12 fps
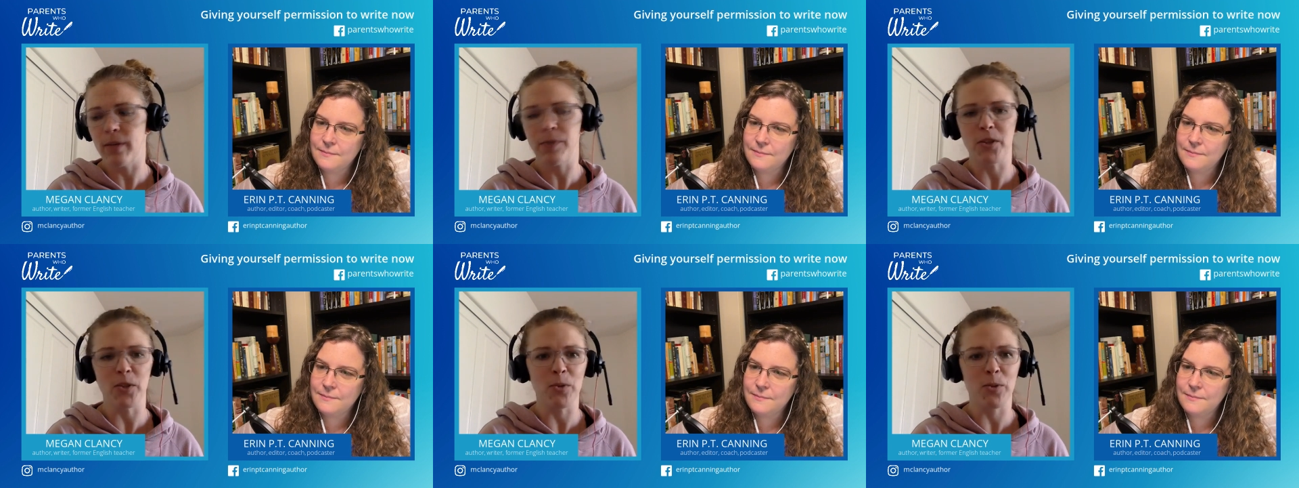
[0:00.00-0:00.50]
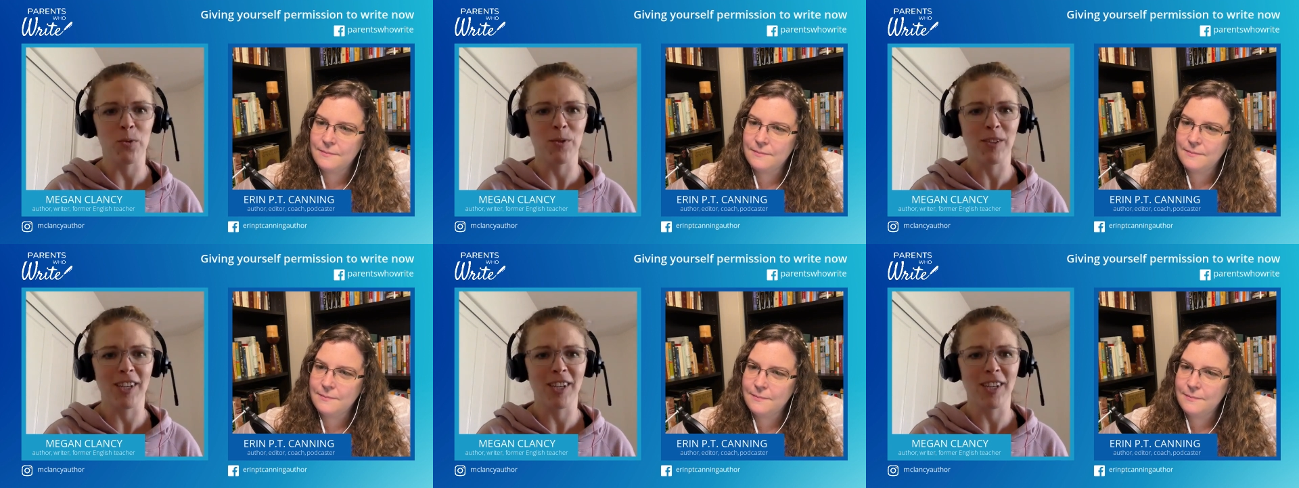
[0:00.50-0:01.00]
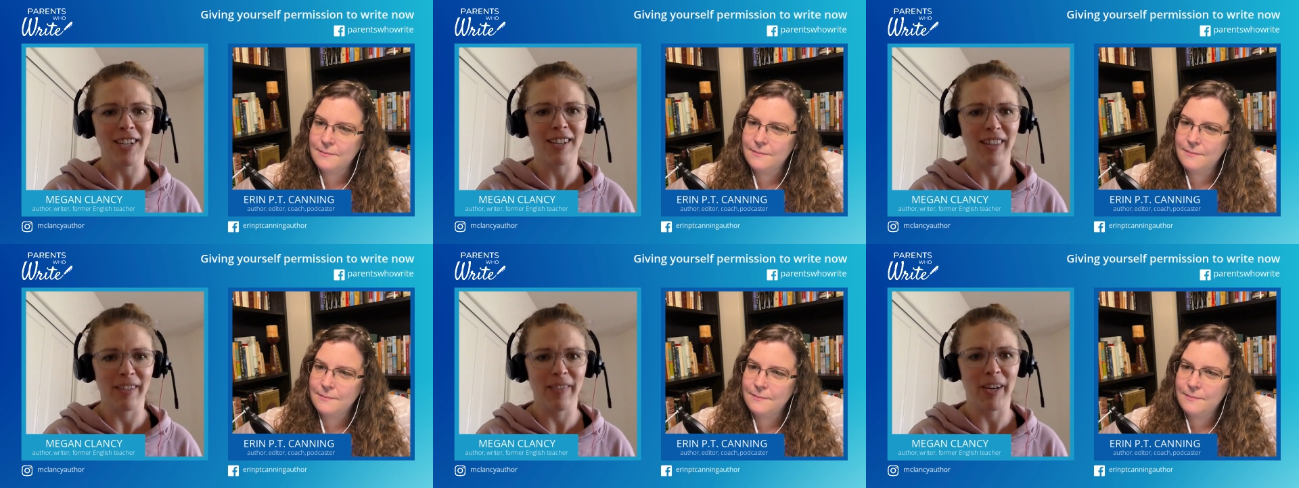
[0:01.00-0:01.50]
Speaker 1: what if you
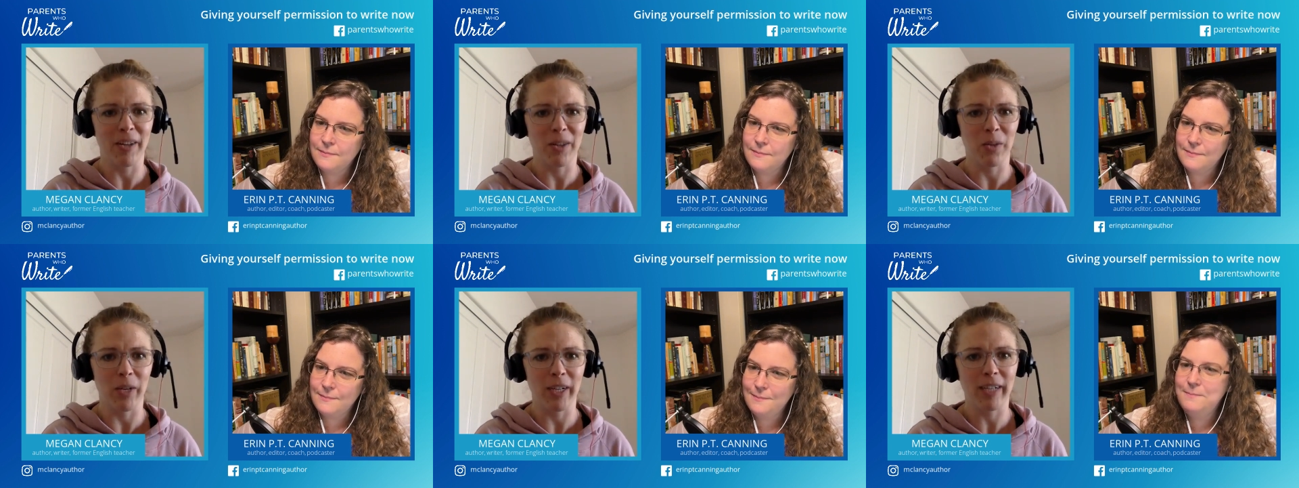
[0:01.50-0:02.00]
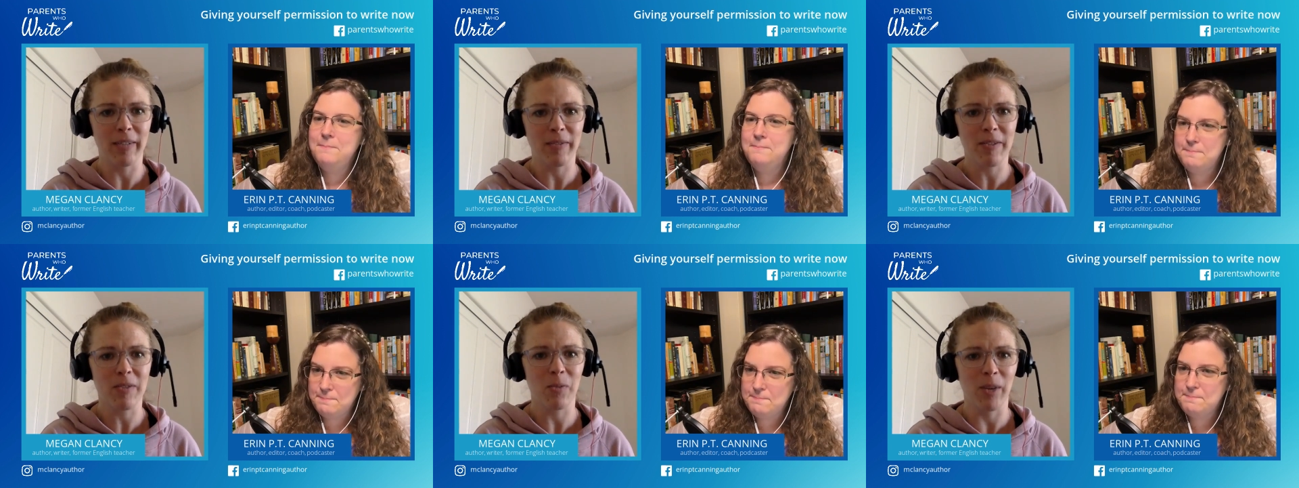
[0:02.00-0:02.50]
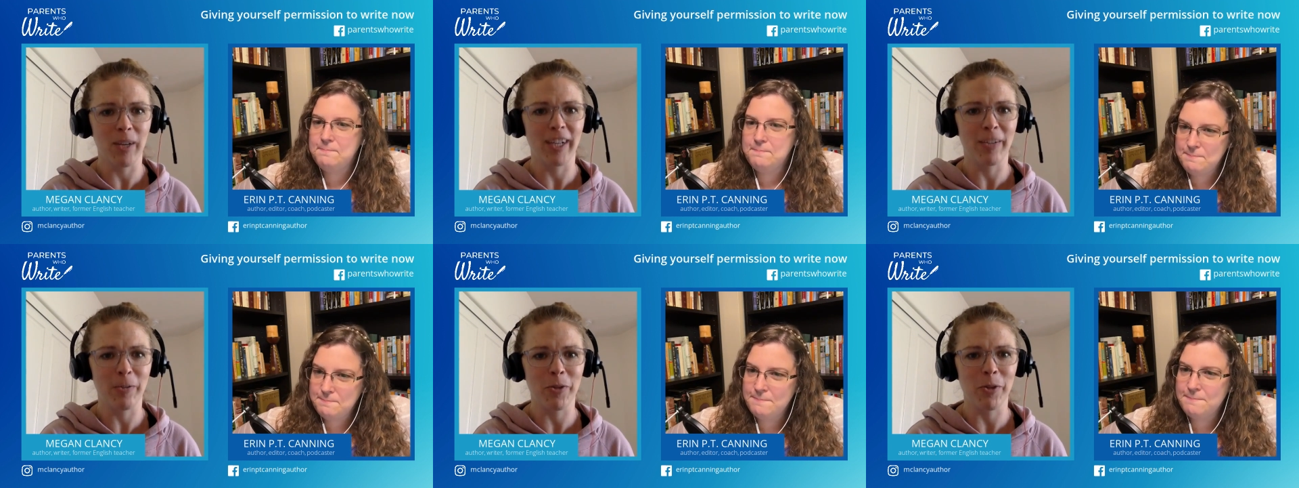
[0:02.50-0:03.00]
got to live out the what ifs?
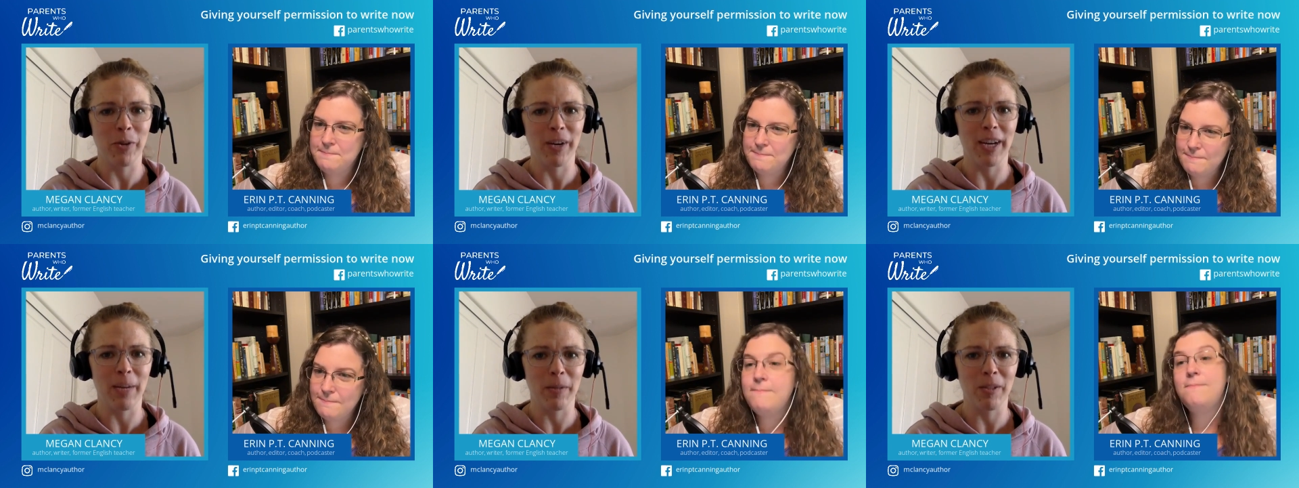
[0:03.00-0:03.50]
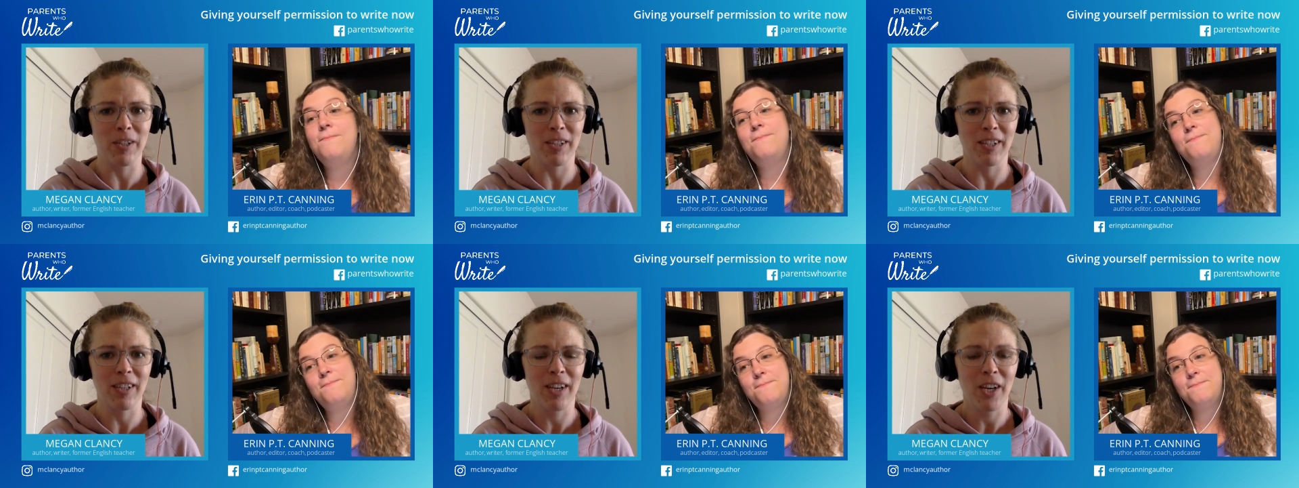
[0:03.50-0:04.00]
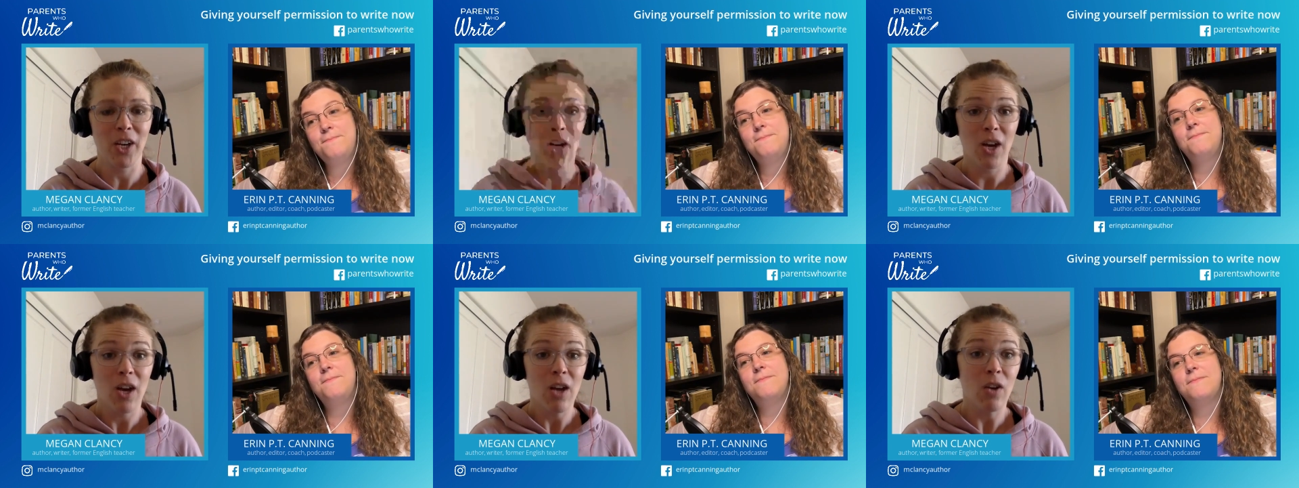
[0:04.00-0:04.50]
What if you were able to mm-hmm
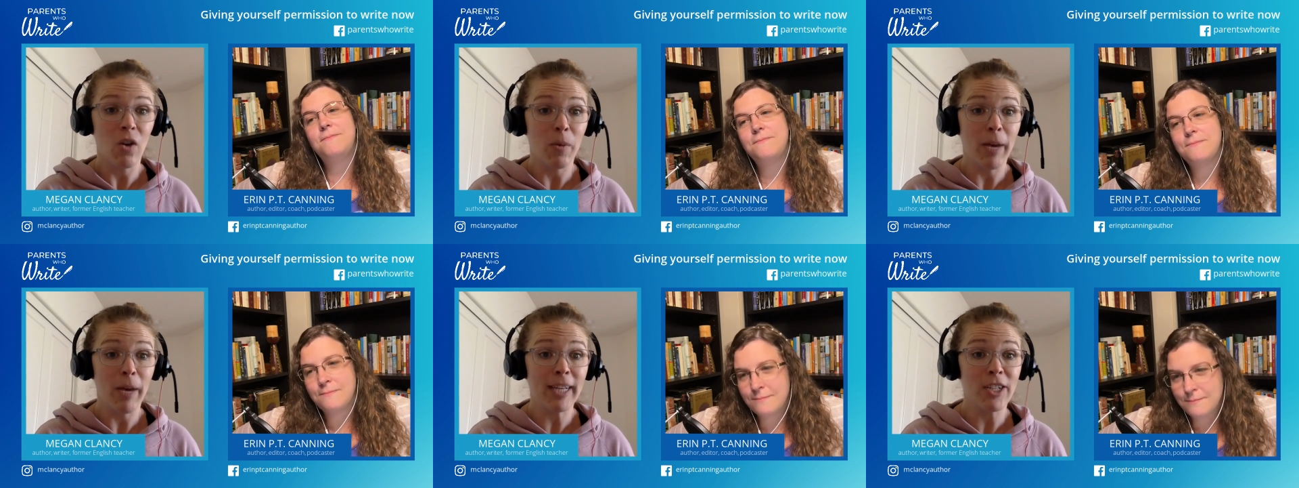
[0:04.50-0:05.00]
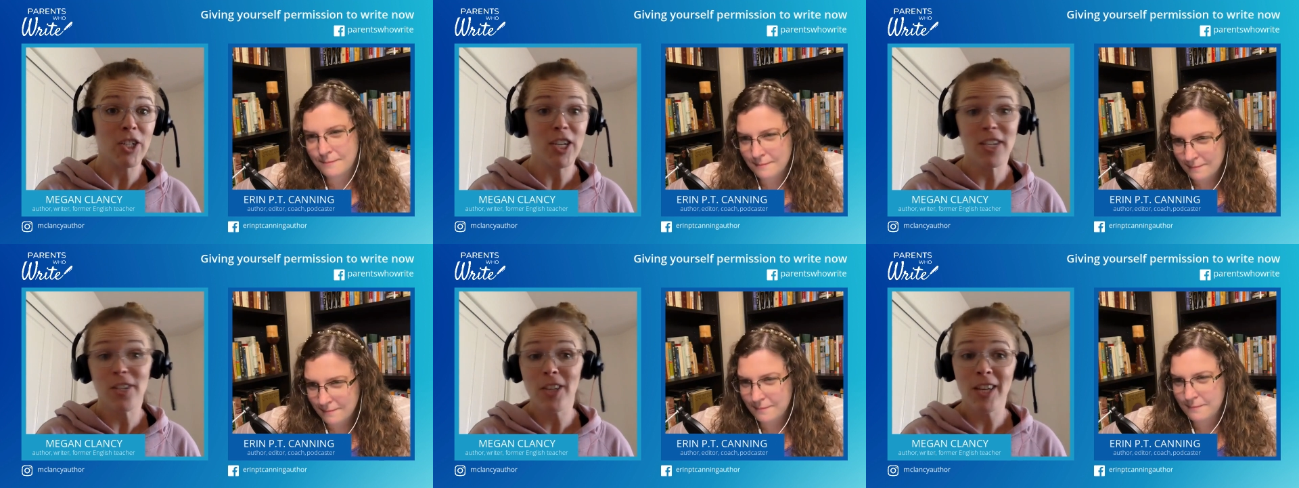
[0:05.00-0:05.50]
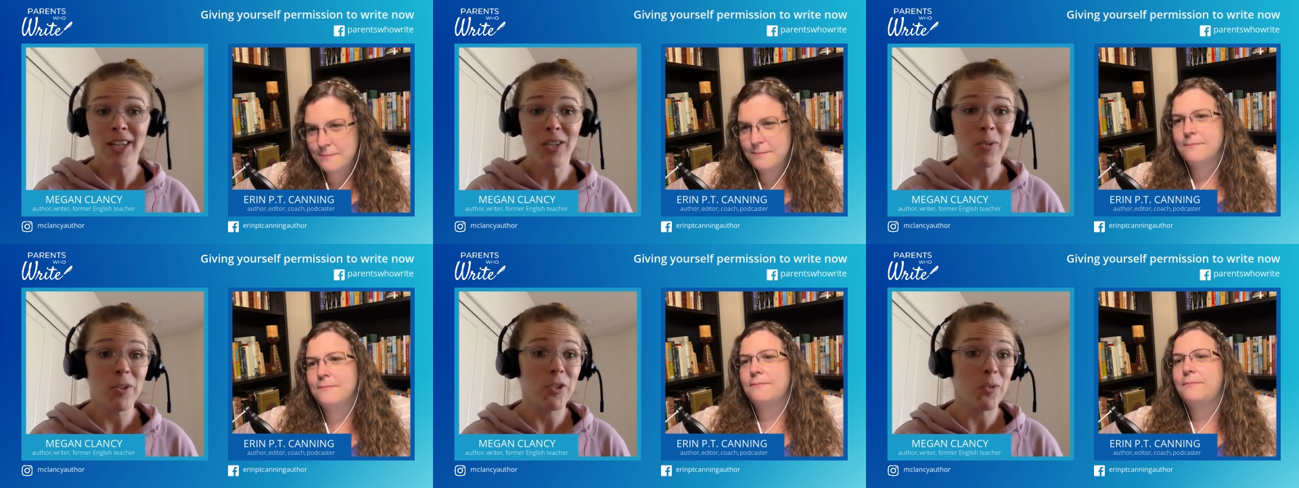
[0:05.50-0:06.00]
go back and change
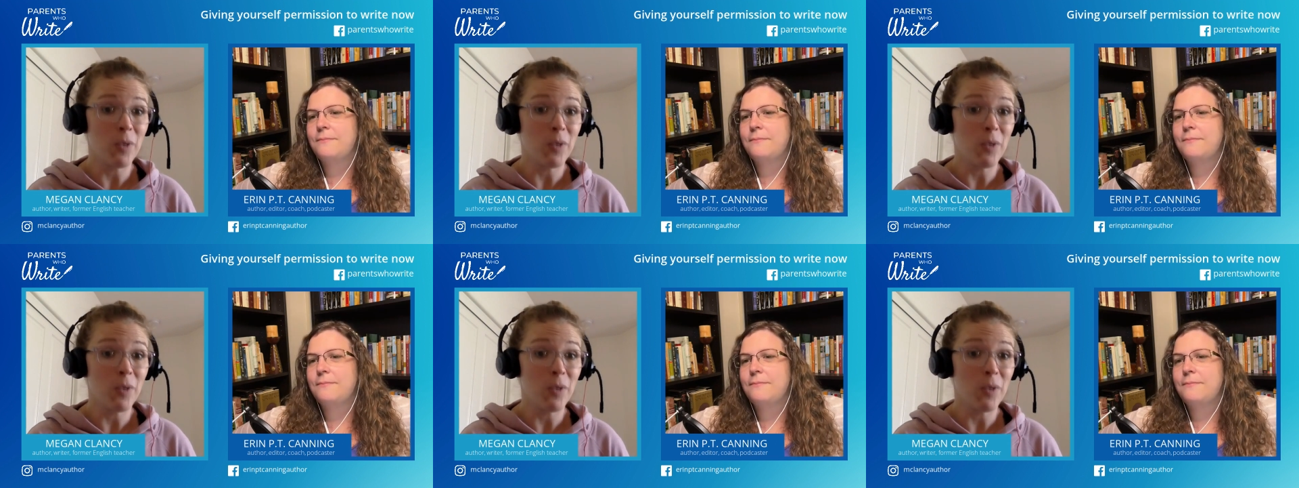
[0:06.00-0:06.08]
things?